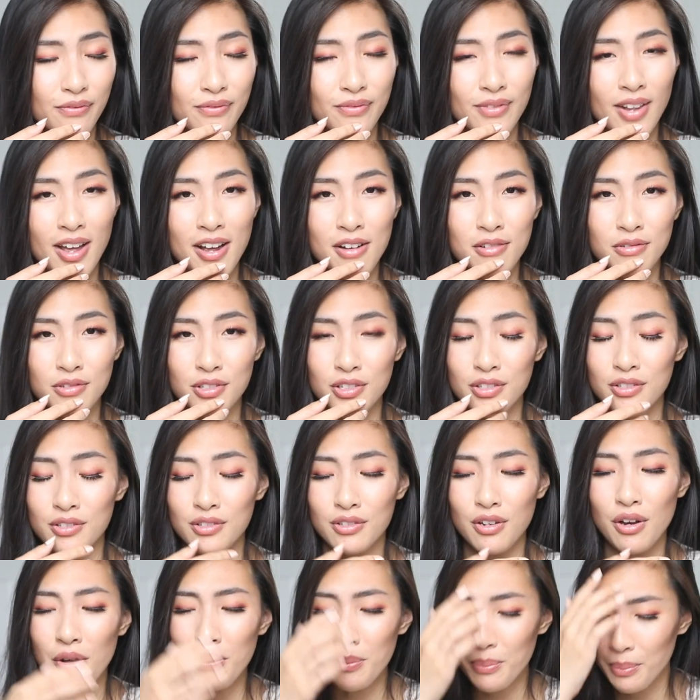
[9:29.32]
now just
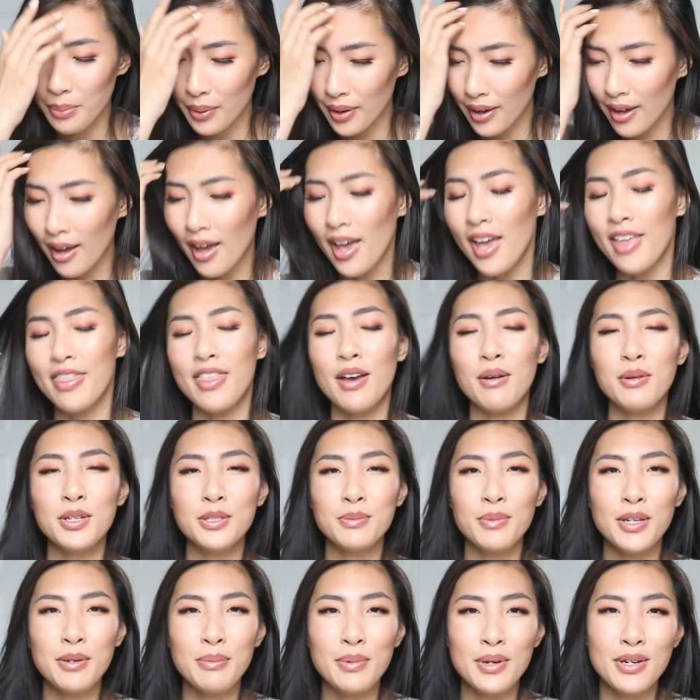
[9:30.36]
gone, but that was
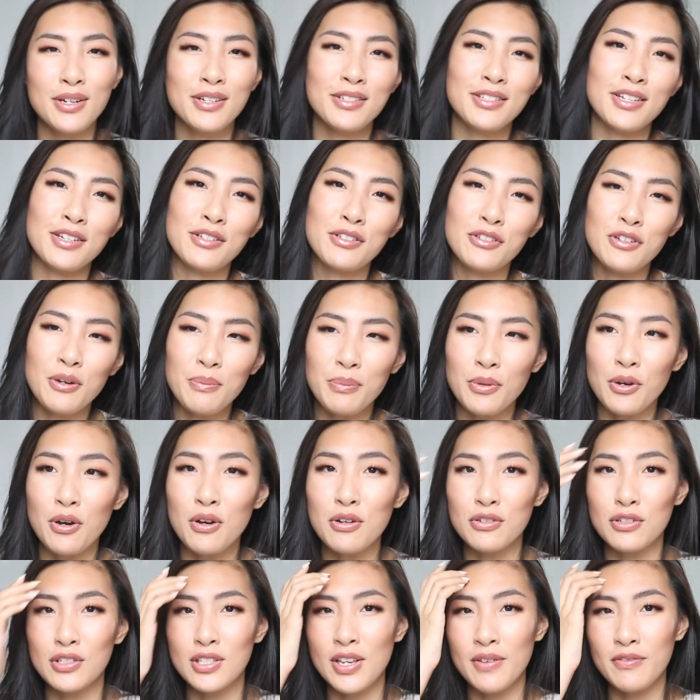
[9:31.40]
mainly because I stopped the
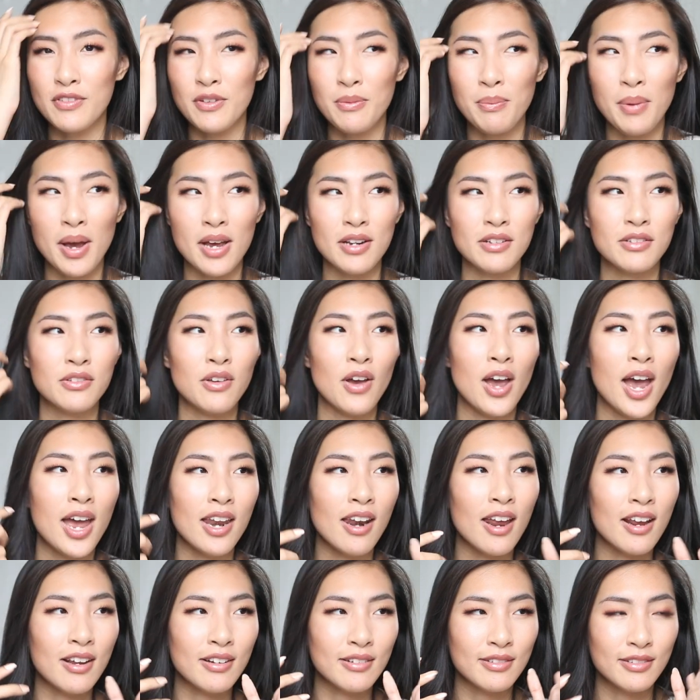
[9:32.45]
contraceptive patch, so I had
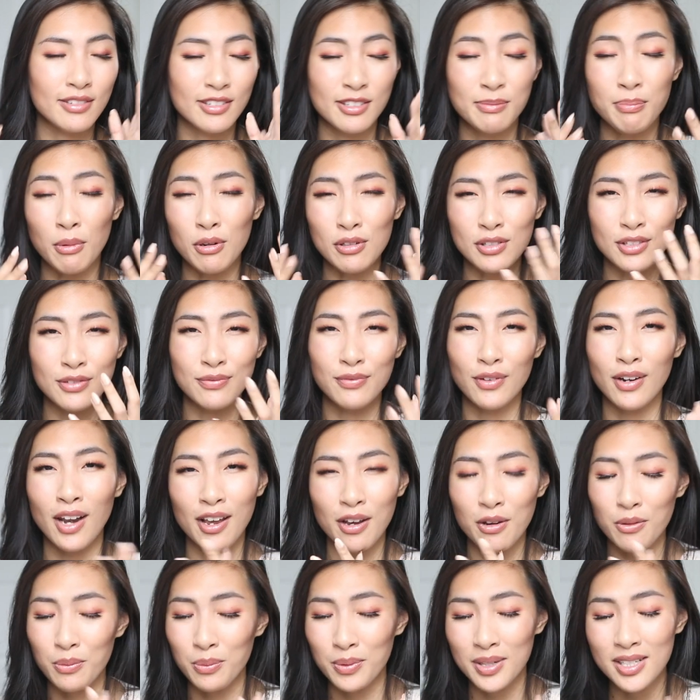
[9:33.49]
like spots for
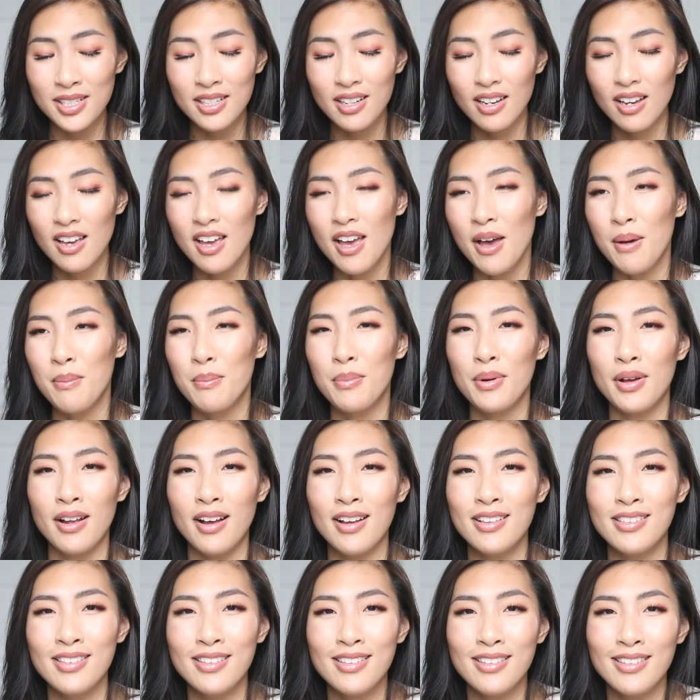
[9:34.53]
like a week. But
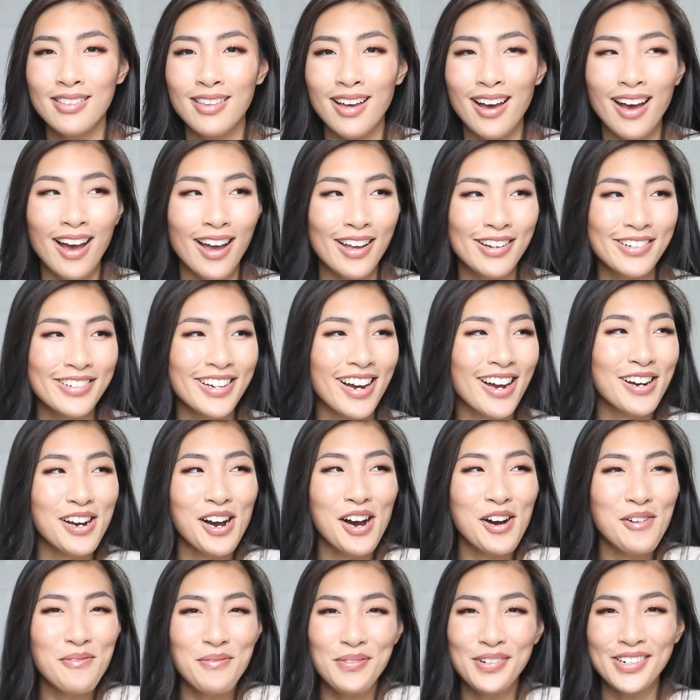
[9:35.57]
other than that, I
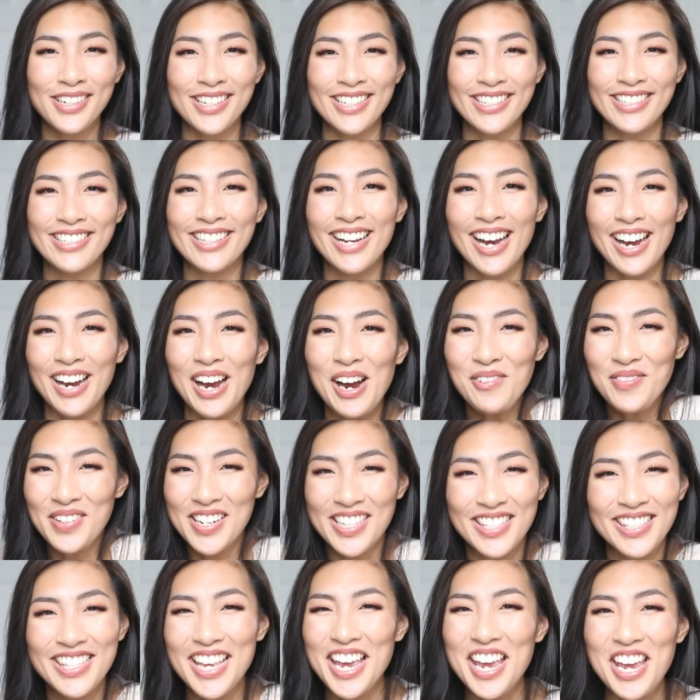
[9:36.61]
can't
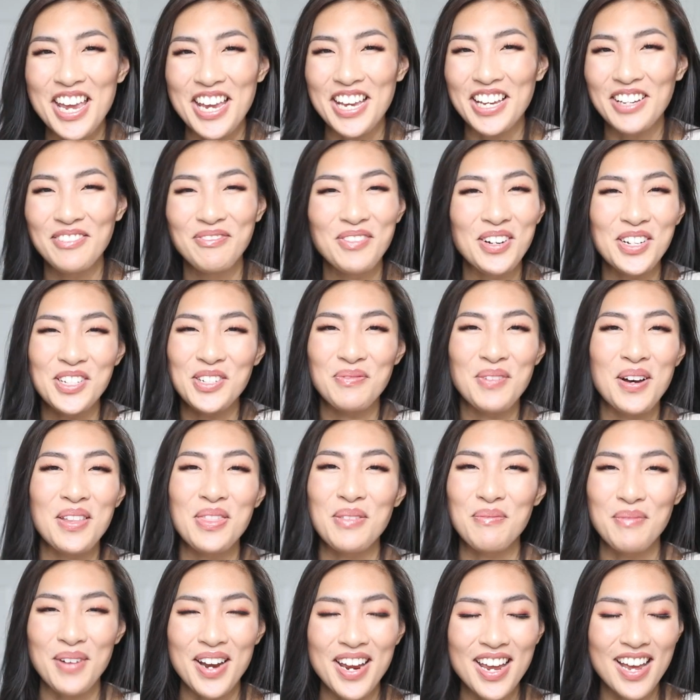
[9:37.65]
really say much about
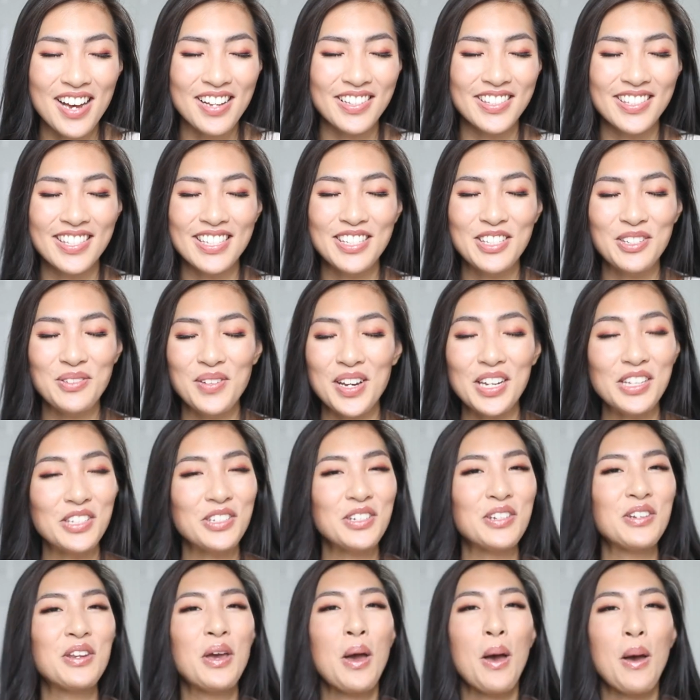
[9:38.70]
the breakout
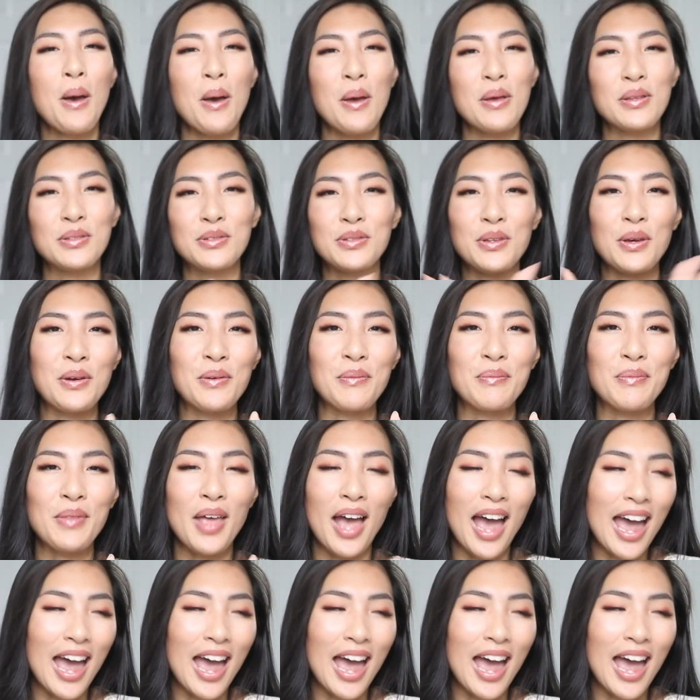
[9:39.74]
situation. So